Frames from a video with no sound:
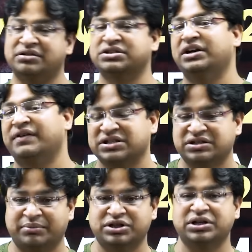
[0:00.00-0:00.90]
the JEE Advanced
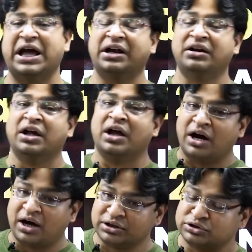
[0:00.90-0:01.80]
examination, and
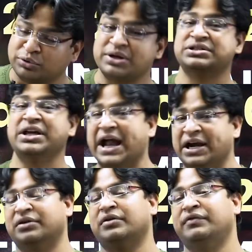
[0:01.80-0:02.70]
towards the
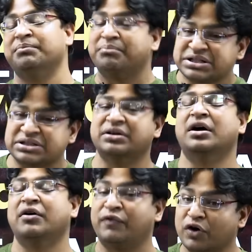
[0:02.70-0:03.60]
end we must
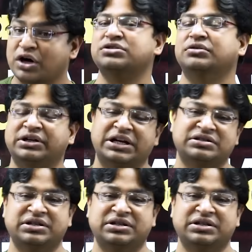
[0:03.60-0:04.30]
focus on the test